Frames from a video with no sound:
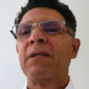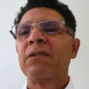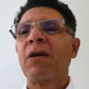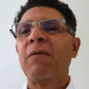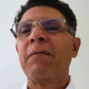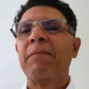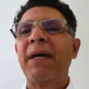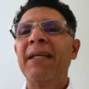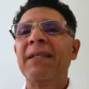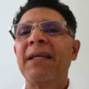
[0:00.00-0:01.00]
So
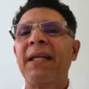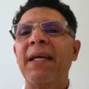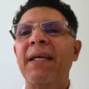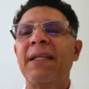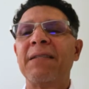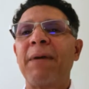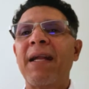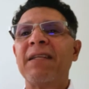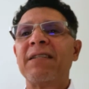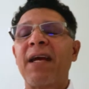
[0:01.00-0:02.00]
basically, the
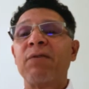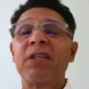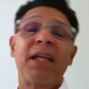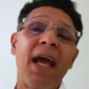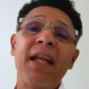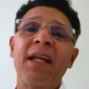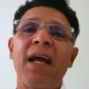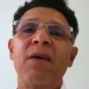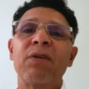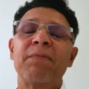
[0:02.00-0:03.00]
Spanish language and any
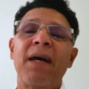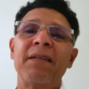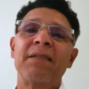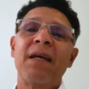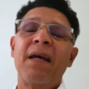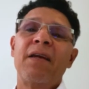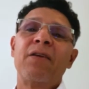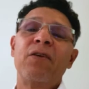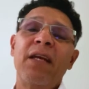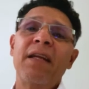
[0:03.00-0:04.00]
language,
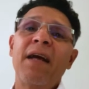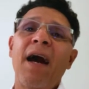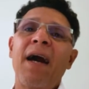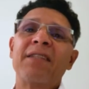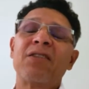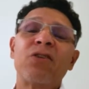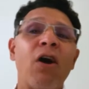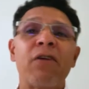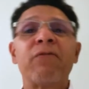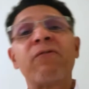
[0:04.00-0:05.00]
you need a
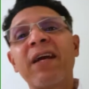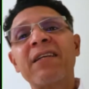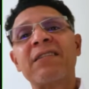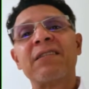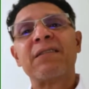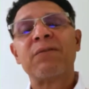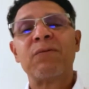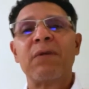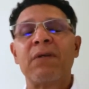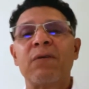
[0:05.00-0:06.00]
starter phrase
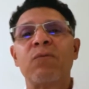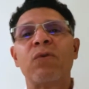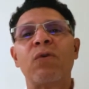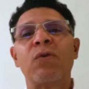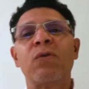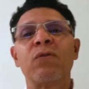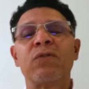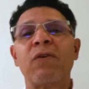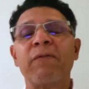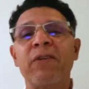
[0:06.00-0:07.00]
or
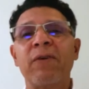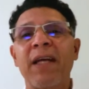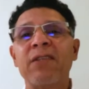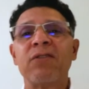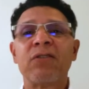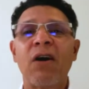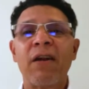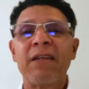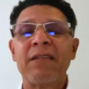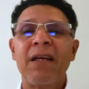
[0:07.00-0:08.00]
something to get you
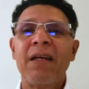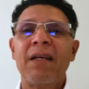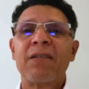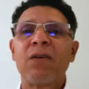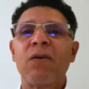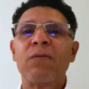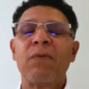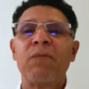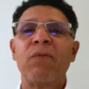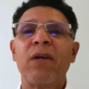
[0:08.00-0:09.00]
started. So
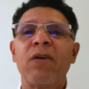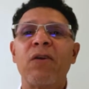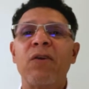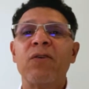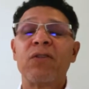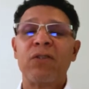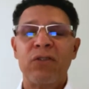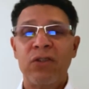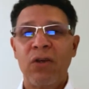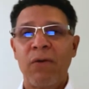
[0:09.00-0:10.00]
we're going to use
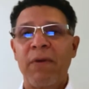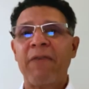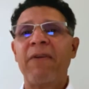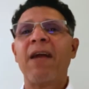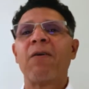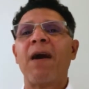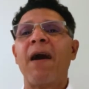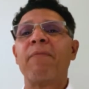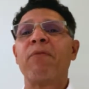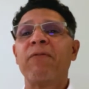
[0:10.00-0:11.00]
yo prefiero,
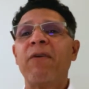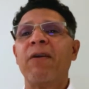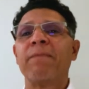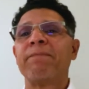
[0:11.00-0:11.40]
I prefer.